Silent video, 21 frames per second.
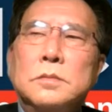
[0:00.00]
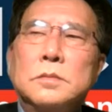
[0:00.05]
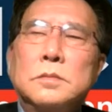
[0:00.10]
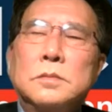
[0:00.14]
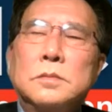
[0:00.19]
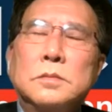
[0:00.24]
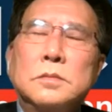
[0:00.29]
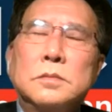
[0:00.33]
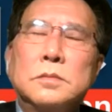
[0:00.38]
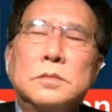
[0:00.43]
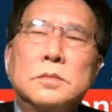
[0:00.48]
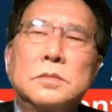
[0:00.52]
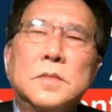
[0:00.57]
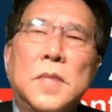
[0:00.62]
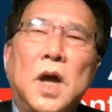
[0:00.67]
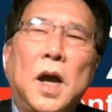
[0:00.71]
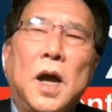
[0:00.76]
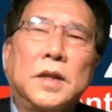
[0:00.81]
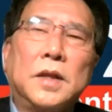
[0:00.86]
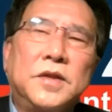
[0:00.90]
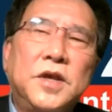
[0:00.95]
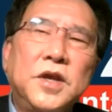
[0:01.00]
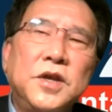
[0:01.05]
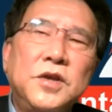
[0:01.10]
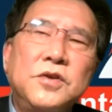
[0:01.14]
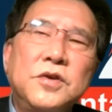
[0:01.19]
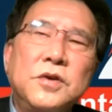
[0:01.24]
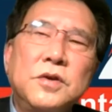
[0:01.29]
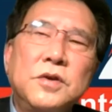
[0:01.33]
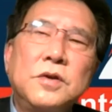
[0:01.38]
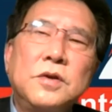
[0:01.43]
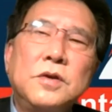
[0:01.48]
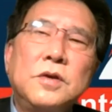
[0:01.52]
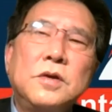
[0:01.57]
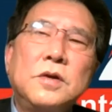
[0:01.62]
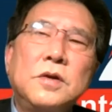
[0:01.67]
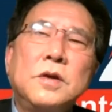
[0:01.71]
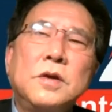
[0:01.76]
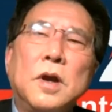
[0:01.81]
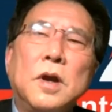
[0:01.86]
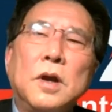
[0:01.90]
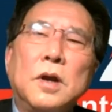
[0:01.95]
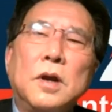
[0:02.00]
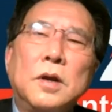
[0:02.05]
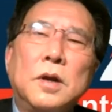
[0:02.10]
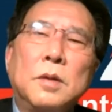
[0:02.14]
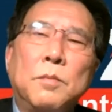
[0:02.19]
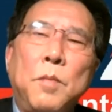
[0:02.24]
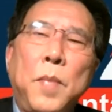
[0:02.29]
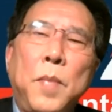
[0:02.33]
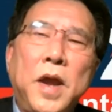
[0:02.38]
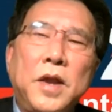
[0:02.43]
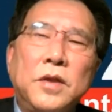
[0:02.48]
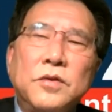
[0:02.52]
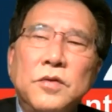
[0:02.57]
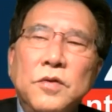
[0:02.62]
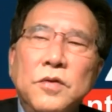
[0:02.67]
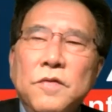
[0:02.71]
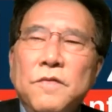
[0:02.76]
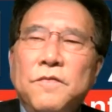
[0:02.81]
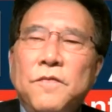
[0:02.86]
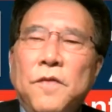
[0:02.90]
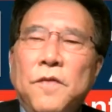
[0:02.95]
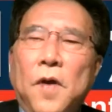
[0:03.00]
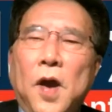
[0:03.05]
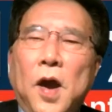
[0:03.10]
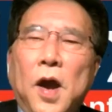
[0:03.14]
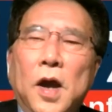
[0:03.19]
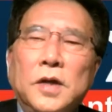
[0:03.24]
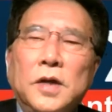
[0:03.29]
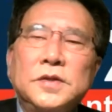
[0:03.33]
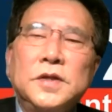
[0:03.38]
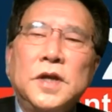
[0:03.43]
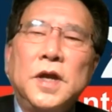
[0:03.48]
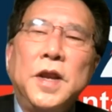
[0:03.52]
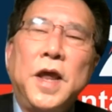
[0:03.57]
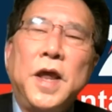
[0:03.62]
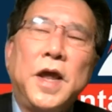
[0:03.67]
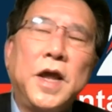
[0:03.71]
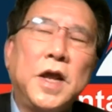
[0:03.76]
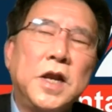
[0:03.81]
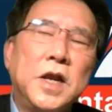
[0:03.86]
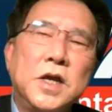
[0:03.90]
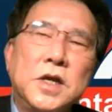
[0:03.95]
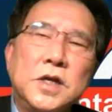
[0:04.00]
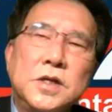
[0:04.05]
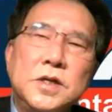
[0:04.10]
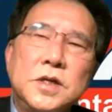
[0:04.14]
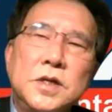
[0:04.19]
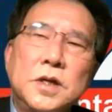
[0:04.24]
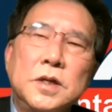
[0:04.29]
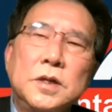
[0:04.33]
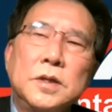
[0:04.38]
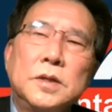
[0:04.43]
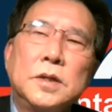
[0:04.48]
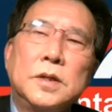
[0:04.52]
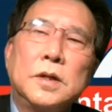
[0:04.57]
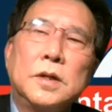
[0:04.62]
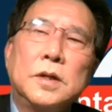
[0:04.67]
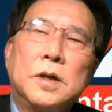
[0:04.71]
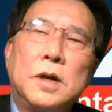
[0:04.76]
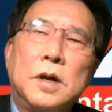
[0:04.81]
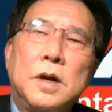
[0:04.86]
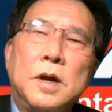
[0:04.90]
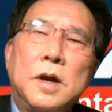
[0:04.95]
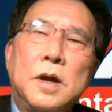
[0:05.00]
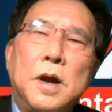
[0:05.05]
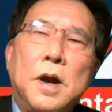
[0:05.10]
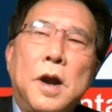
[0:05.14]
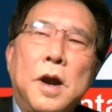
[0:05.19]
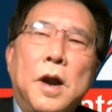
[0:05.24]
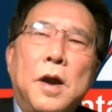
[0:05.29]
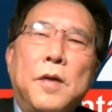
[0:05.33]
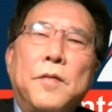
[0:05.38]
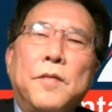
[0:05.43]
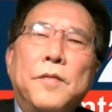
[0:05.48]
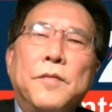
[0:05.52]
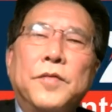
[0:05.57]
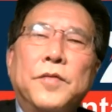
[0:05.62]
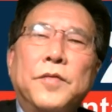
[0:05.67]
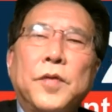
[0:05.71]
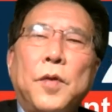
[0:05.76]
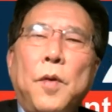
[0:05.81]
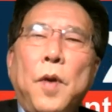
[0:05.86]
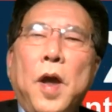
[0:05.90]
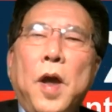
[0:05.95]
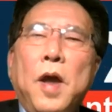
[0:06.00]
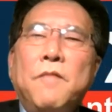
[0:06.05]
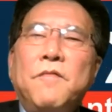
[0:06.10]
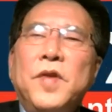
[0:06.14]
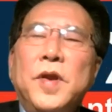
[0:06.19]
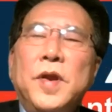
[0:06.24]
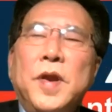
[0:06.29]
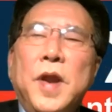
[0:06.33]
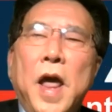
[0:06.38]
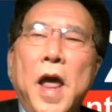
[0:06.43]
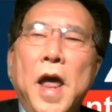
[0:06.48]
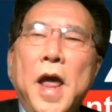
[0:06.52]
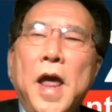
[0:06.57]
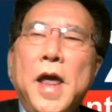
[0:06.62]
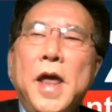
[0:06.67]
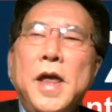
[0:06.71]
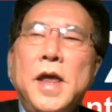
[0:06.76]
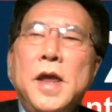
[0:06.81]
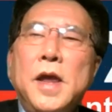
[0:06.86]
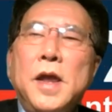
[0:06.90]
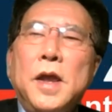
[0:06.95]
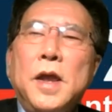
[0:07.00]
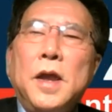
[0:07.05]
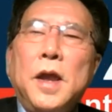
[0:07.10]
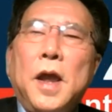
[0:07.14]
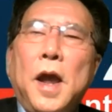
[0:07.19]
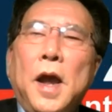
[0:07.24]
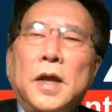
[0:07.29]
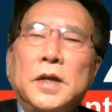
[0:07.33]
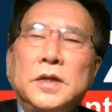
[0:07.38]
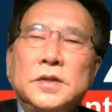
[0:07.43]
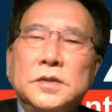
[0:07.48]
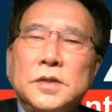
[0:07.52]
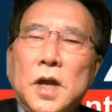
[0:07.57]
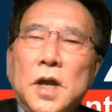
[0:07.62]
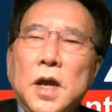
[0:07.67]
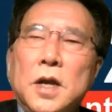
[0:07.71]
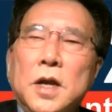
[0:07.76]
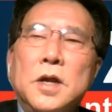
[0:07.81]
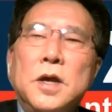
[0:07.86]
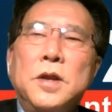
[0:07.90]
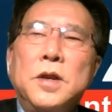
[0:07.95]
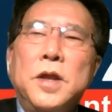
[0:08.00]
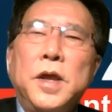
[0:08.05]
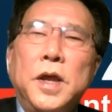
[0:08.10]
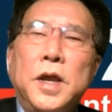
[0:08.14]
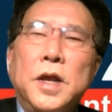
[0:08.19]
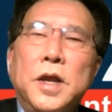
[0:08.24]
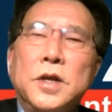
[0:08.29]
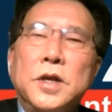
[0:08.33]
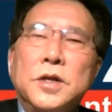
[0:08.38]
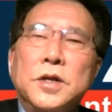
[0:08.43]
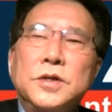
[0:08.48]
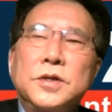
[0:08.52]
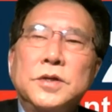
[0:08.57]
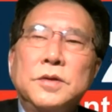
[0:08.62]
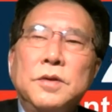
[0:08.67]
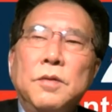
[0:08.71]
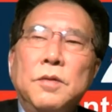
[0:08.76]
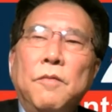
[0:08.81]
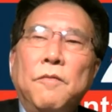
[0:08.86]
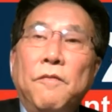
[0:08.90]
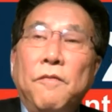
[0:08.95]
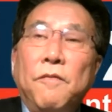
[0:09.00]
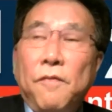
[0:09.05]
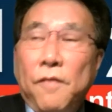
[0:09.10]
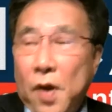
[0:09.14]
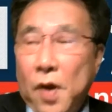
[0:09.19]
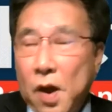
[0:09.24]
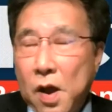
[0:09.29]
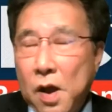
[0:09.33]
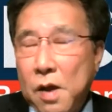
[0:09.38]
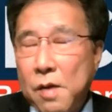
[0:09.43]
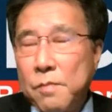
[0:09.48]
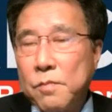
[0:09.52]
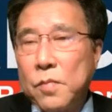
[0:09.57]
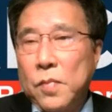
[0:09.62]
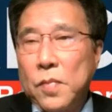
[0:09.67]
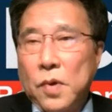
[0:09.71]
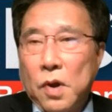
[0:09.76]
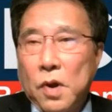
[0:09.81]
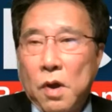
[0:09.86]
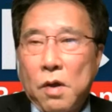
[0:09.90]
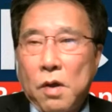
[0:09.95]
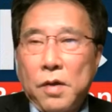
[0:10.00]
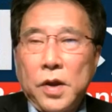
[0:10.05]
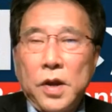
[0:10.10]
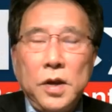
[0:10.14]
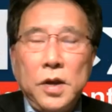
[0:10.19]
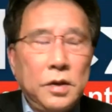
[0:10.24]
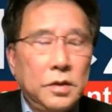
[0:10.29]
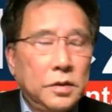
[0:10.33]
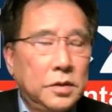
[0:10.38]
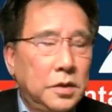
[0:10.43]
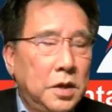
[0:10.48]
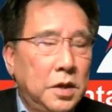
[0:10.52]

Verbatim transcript: mm, a teacher, a mentor for us in English. So every day I start learning English from Laurie.